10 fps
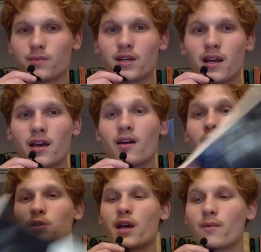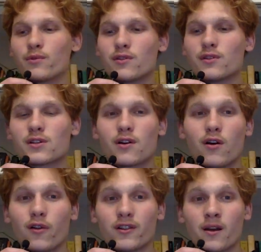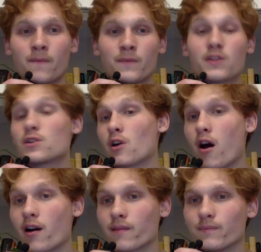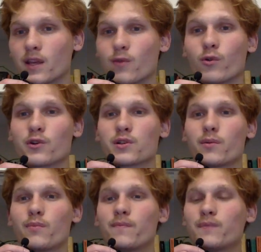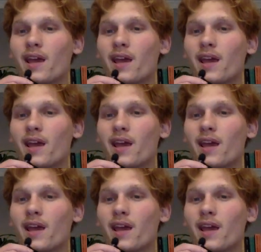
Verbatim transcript: Today, our chapter is called Song in Worship.